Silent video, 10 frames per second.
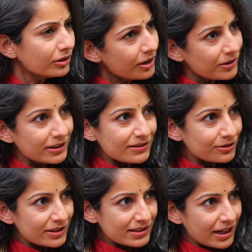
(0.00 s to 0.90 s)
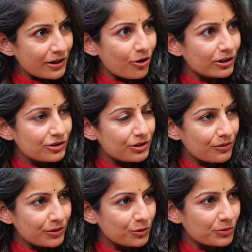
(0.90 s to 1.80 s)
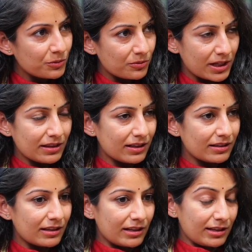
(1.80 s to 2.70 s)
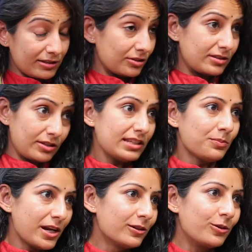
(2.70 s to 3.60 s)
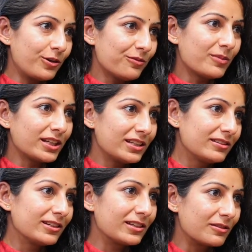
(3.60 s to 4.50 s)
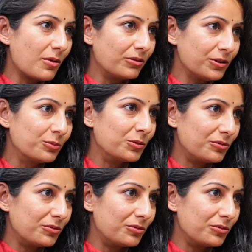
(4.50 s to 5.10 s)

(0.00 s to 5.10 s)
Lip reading: they've understood the psychology of human brain. So they spend a lot of money reading about human